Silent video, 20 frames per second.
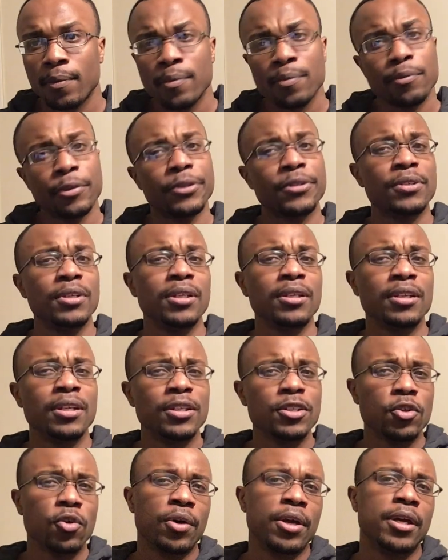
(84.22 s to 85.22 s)
But see,
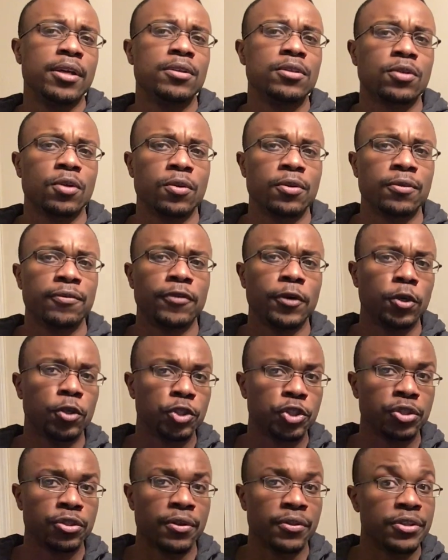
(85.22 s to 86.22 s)
getting your hands on the
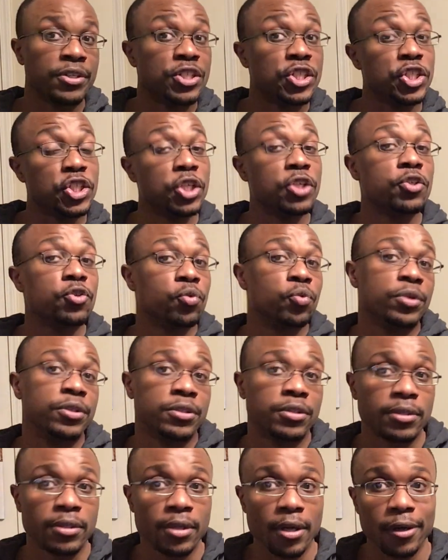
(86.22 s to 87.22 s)
version of the genuine
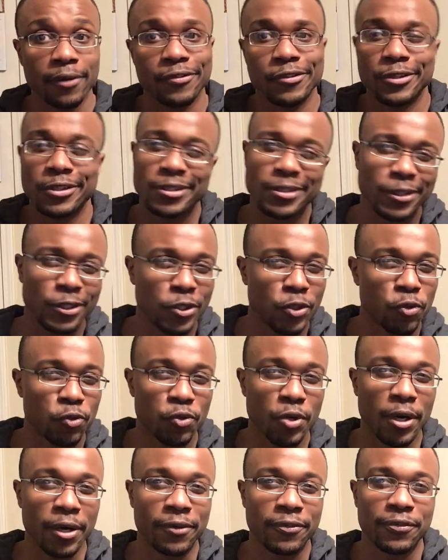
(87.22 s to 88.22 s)
stuff is a little
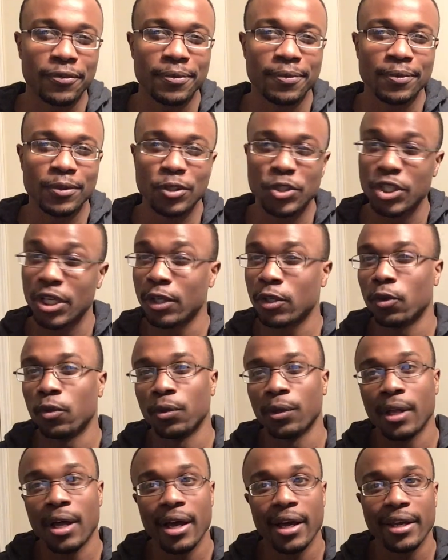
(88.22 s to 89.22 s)
rough. You check
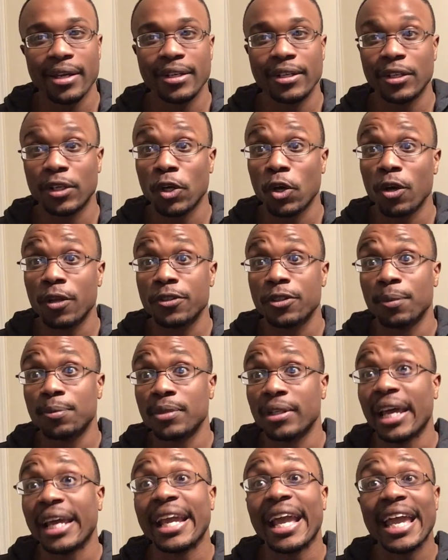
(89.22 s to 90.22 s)
online, it'll cost up to
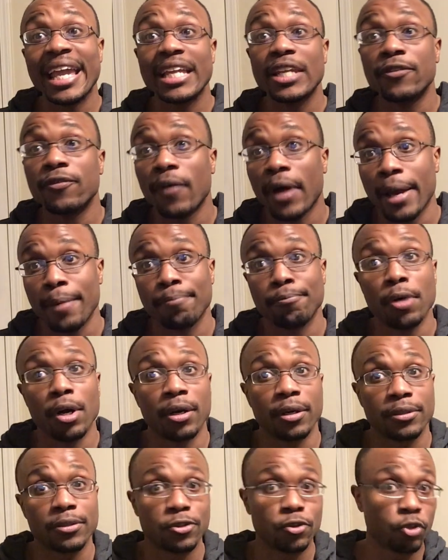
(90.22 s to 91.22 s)
like 85
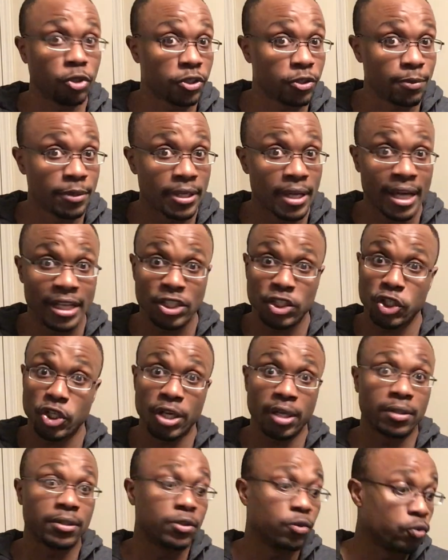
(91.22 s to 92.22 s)
bucks. Trust me, I
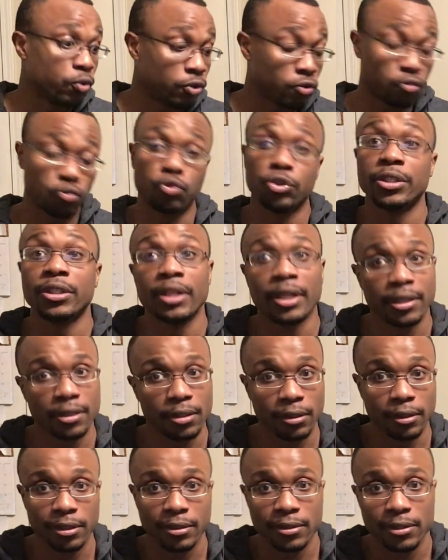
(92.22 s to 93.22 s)
checked, it was
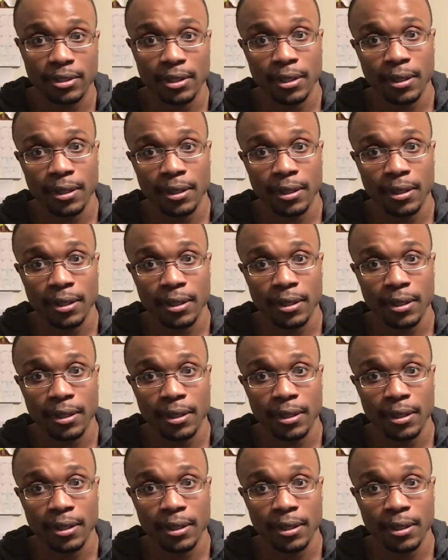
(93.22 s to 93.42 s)
ridiculous.